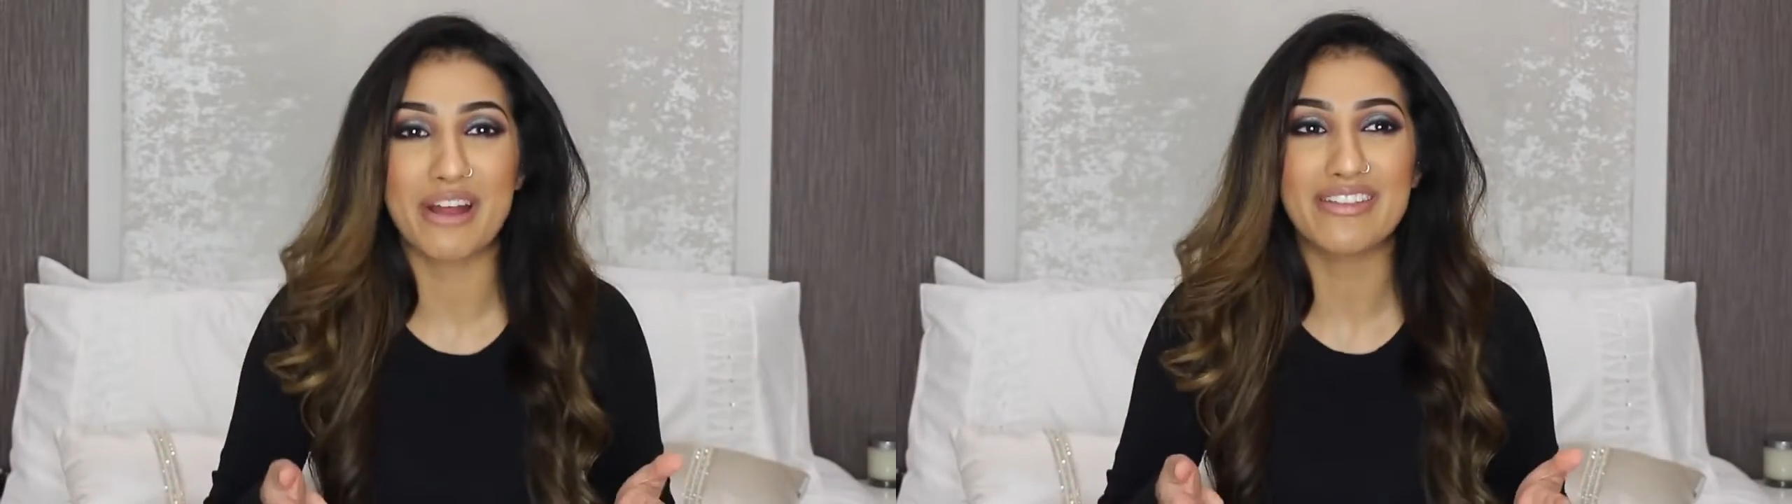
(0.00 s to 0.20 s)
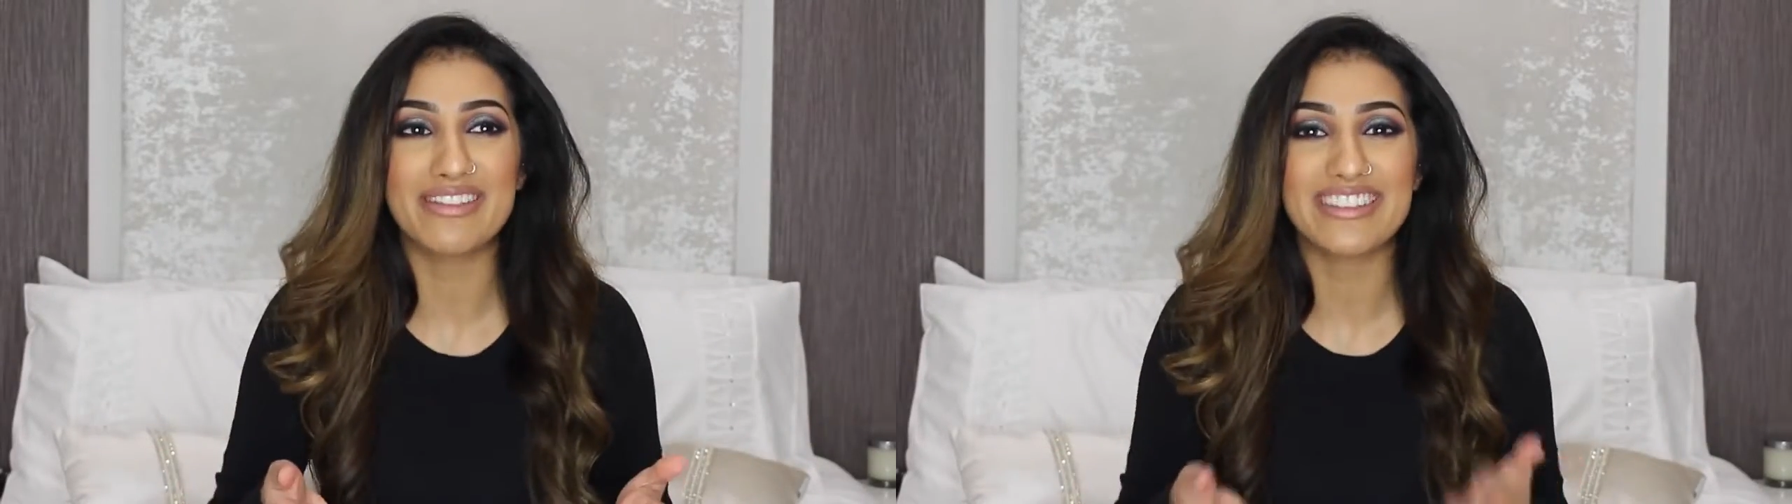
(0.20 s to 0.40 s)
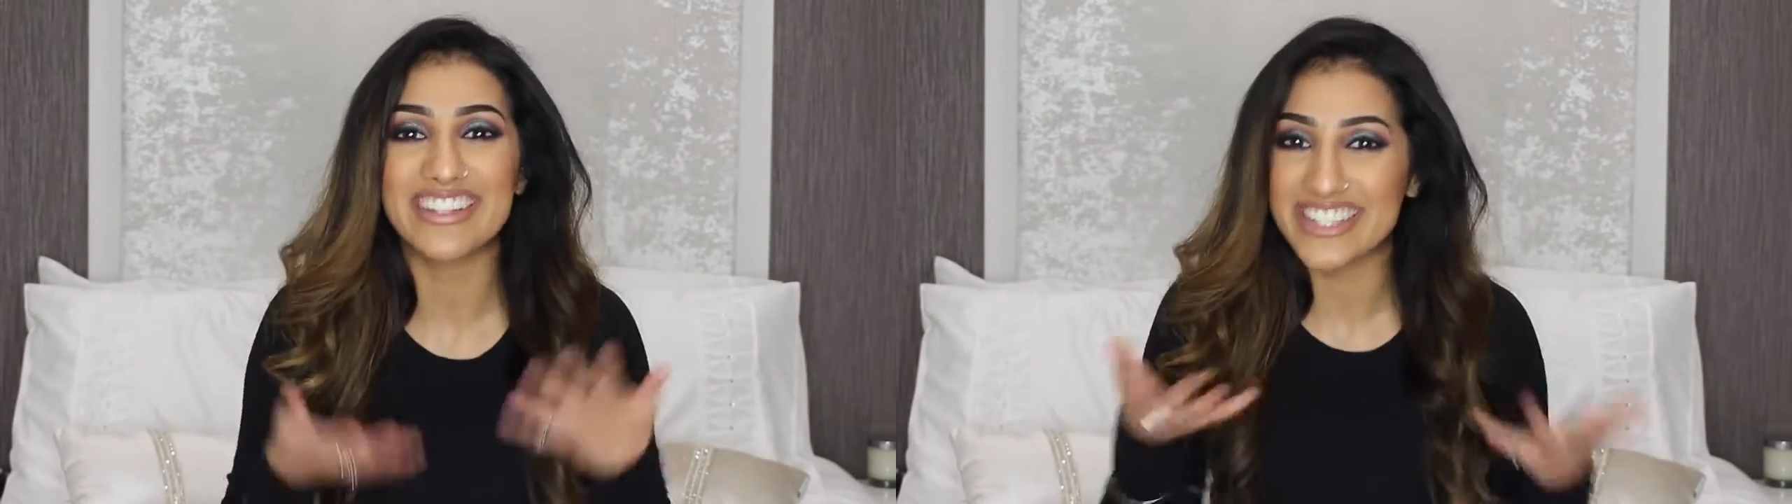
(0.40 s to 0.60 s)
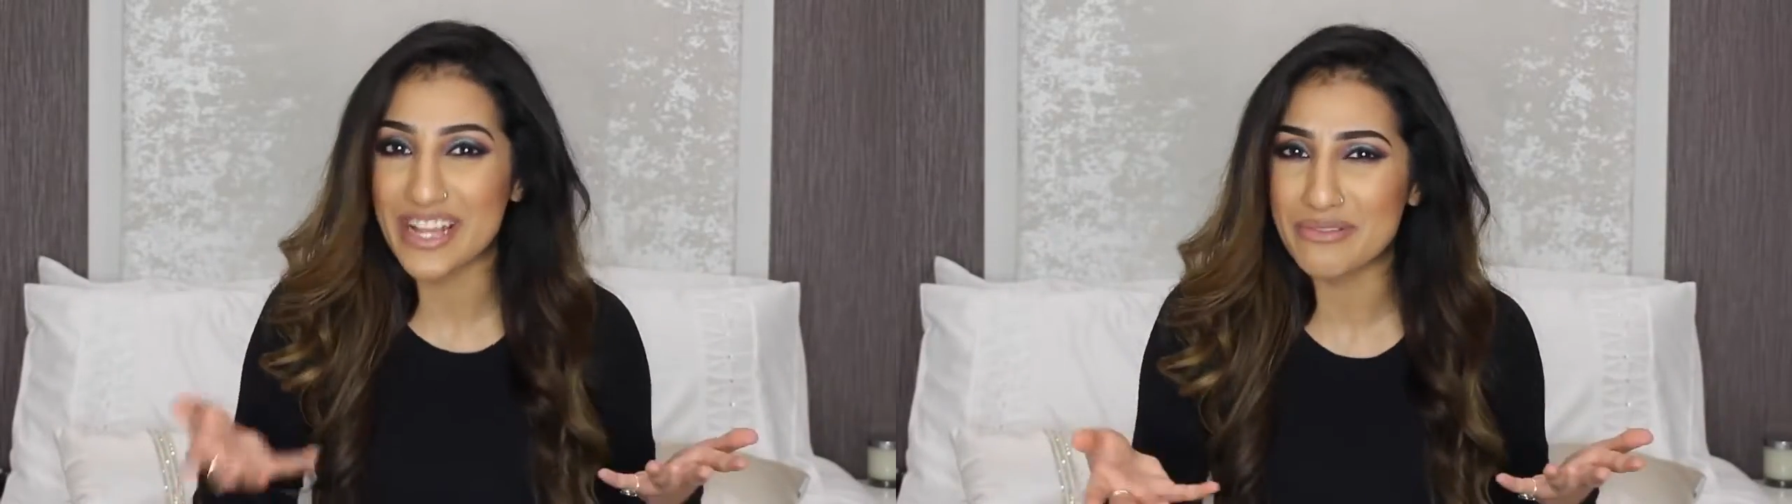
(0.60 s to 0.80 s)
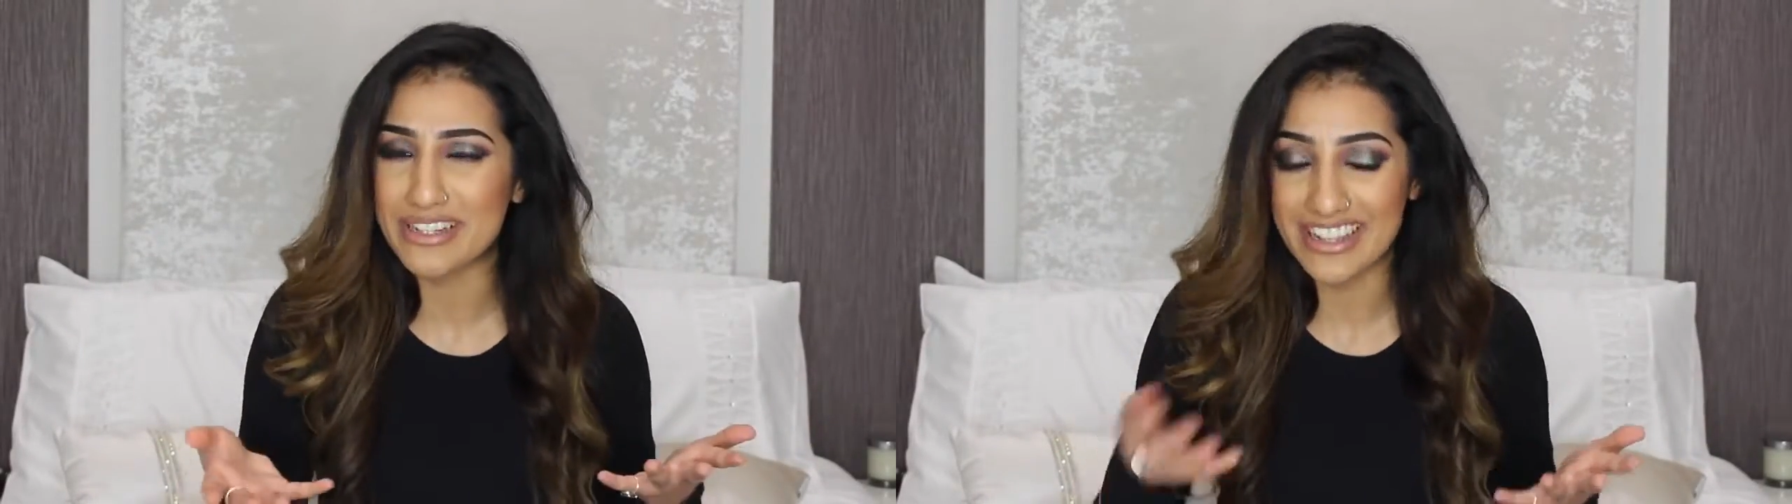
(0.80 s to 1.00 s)
month, does
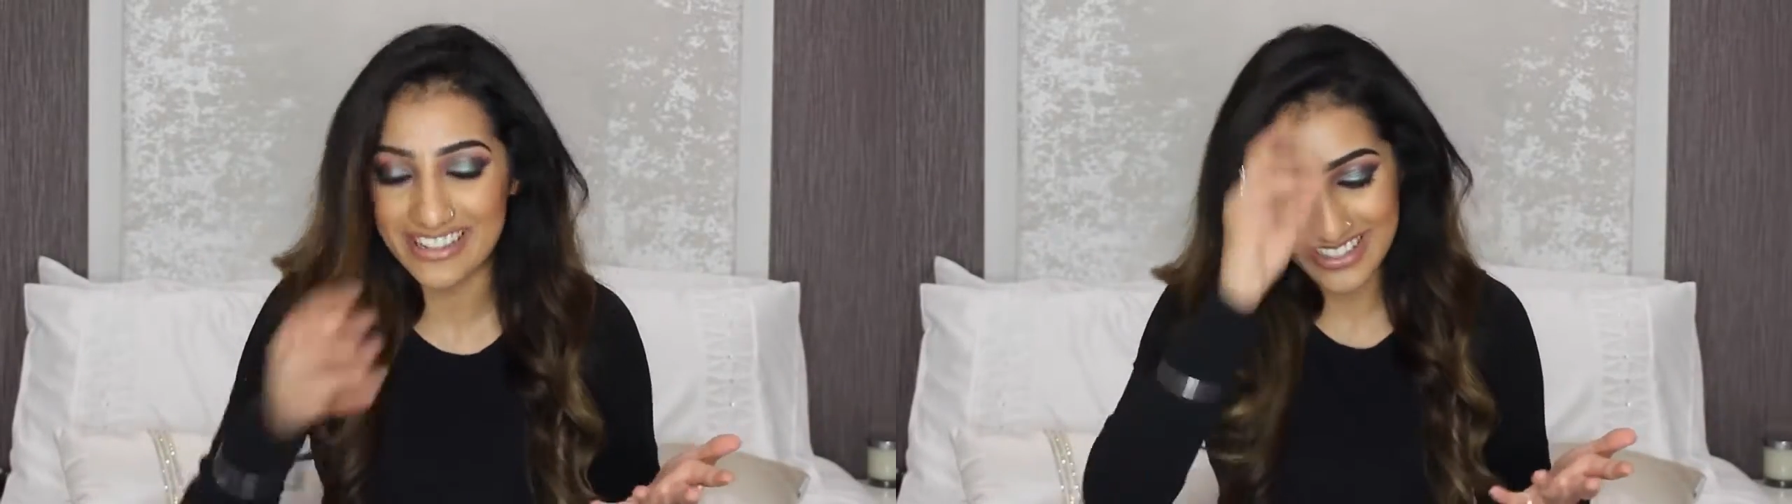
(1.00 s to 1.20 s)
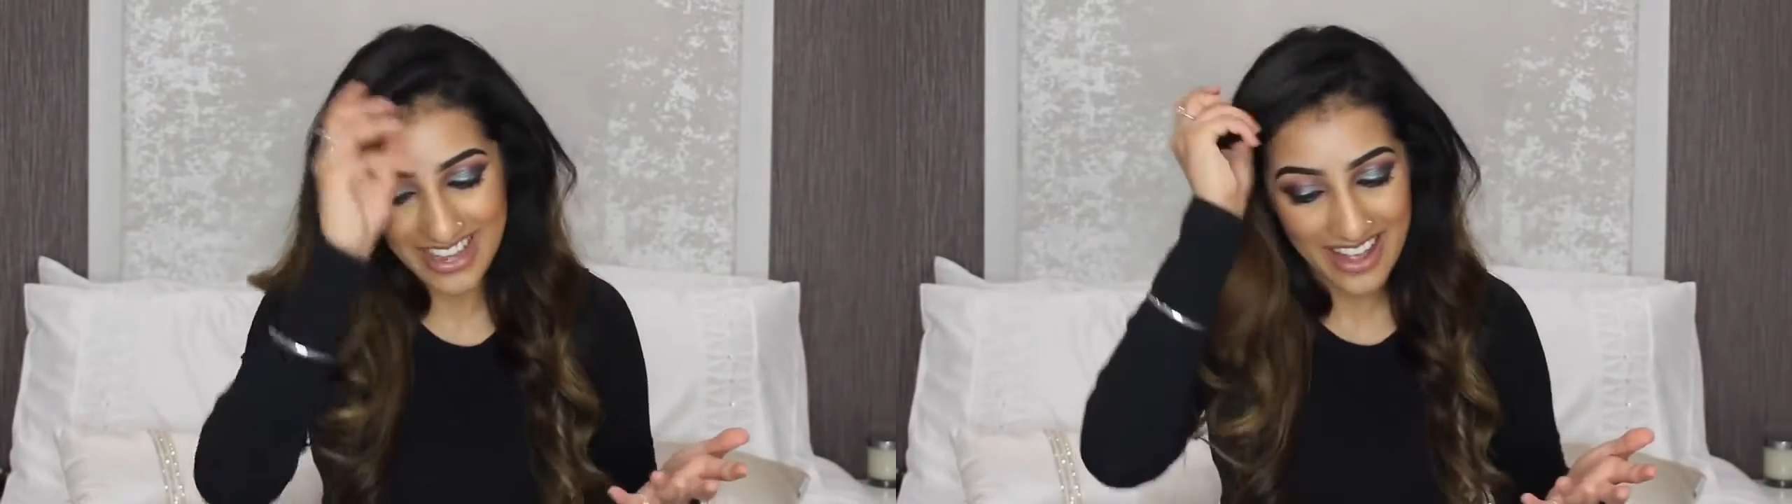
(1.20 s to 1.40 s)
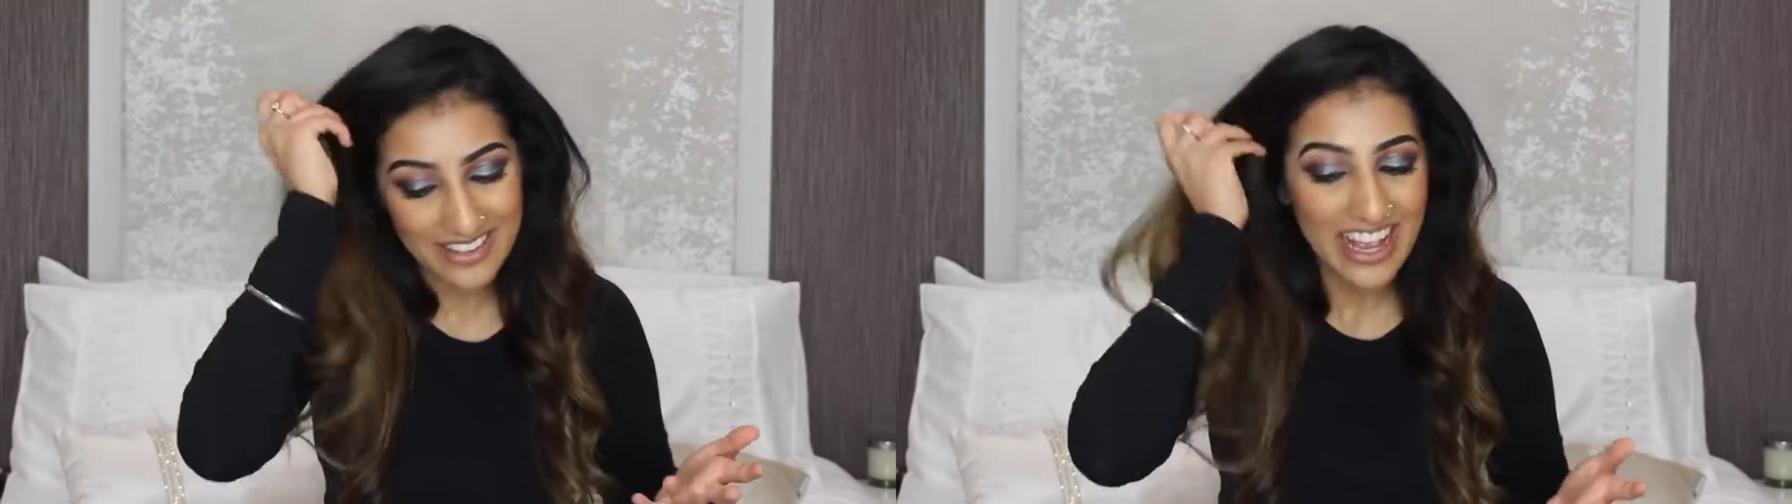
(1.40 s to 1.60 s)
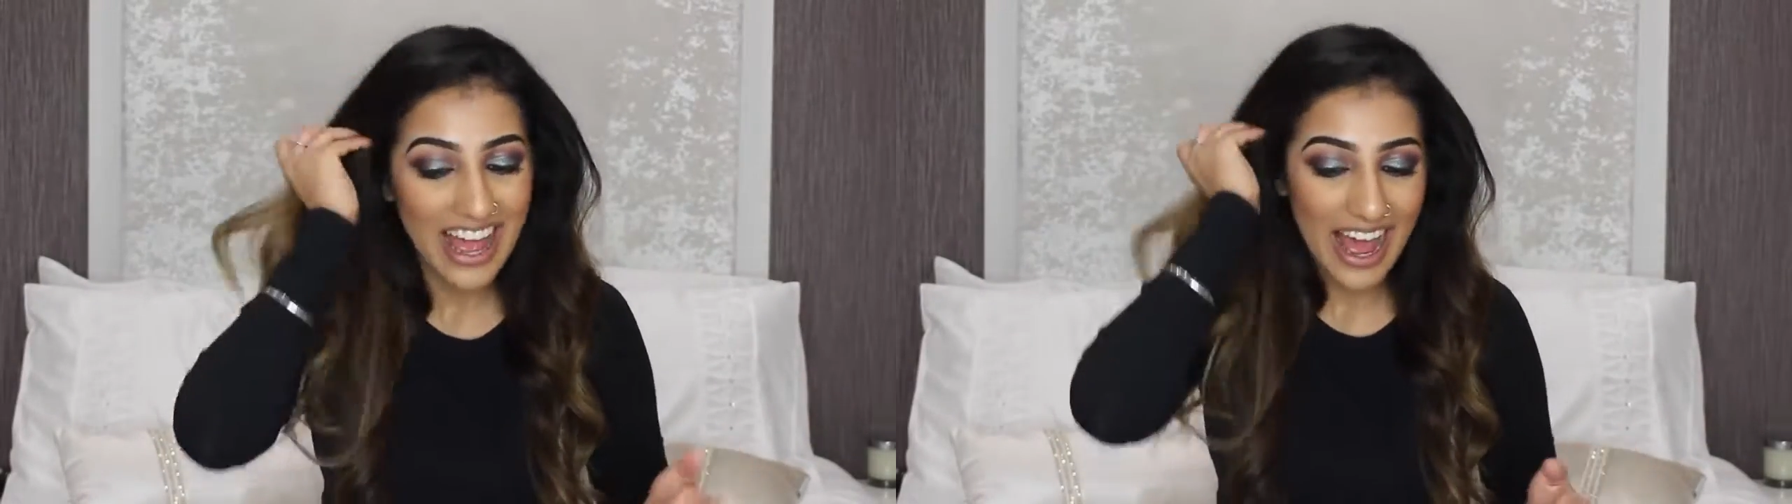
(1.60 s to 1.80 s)
that make sense? Yeah.